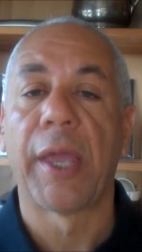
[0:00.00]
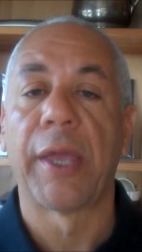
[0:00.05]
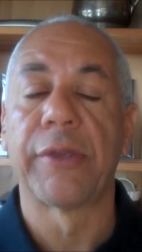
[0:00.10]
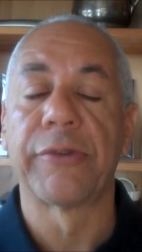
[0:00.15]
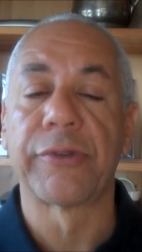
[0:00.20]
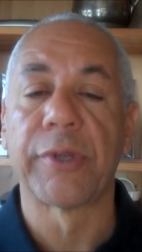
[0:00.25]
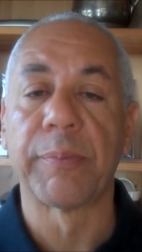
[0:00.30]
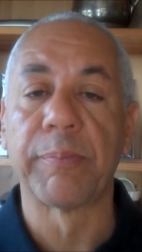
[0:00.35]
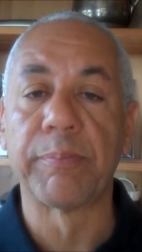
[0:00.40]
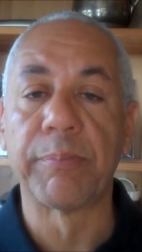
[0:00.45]

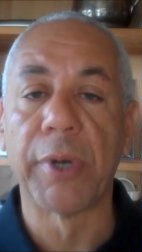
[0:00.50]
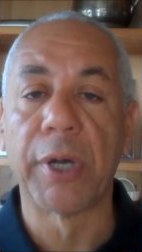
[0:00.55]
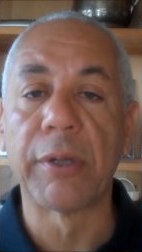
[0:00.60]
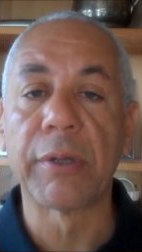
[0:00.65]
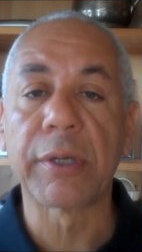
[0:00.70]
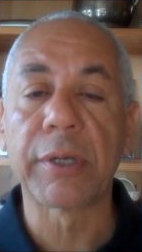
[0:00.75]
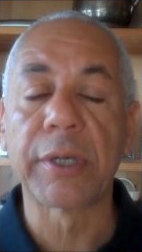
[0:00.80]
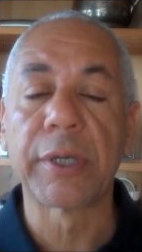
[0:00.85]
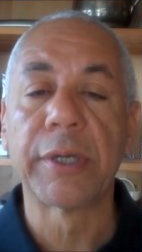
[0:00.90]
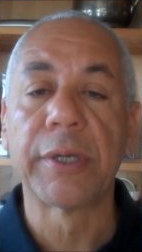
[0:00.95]
as a
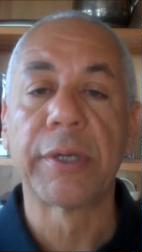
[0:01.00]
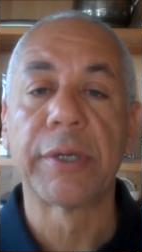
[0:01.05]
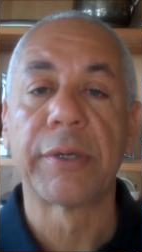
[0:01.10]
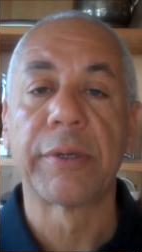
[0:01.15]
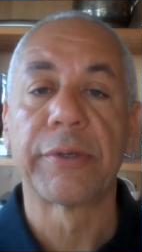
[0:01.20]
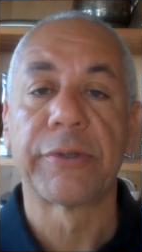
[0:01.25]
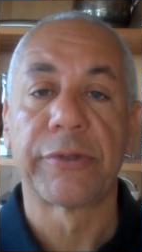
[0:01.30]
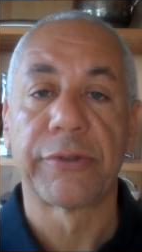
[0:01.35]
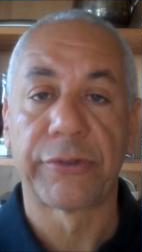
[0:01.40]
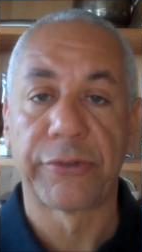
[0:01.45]
bulk
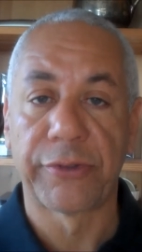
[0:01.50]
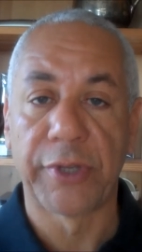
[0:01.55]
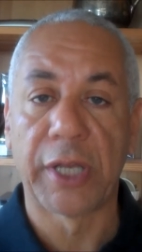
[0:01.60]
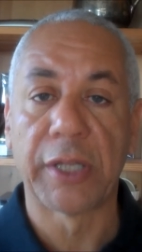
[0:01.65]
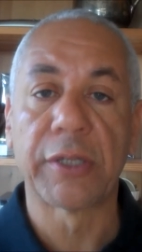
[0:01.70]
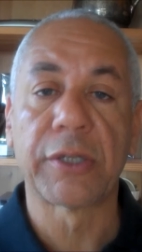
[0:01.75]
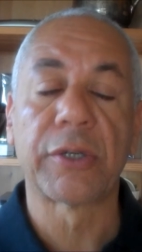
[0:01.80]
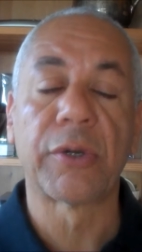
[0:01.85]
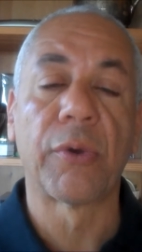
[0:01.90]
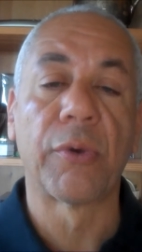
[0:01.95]

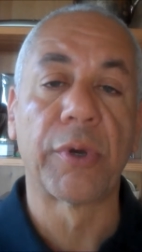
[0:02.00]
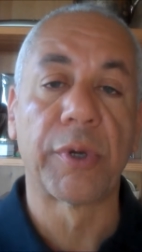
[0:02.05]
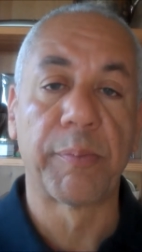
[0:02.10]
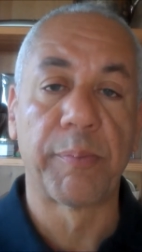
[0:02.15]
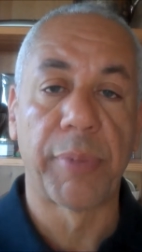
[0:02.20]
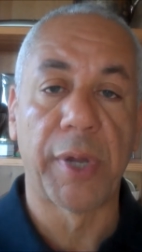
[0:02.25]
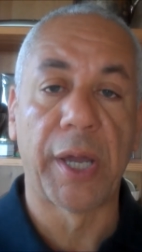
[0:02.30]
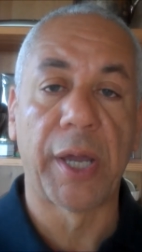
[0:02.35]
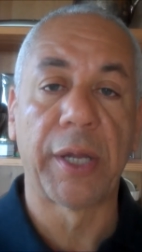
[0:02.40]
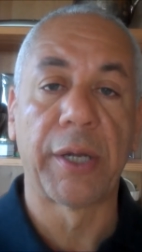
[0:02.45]
seller or
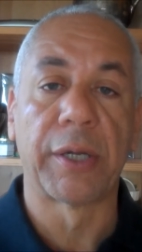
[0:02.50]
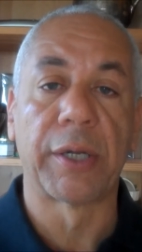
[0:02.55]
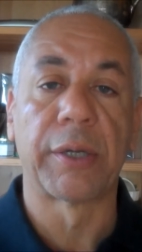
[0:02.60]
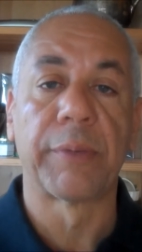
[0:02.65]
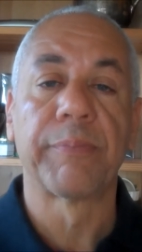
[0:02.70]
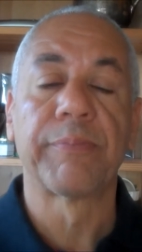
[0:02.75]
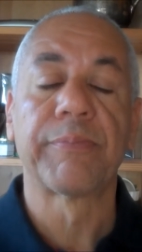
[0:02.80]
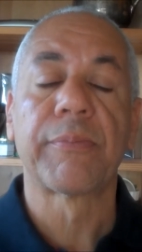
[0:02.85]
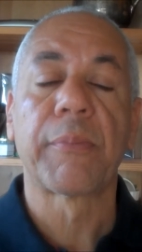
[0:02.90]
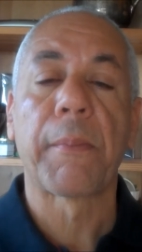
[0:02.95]
buyer